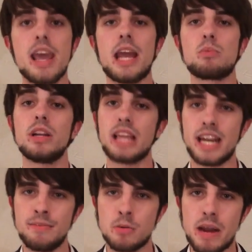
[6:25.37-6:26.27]
And what
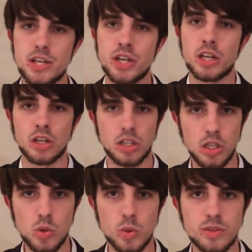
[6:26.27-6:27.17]
that information
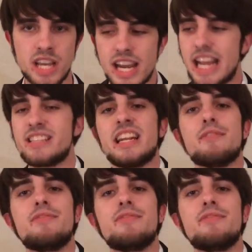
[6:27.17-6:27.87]
concludes is an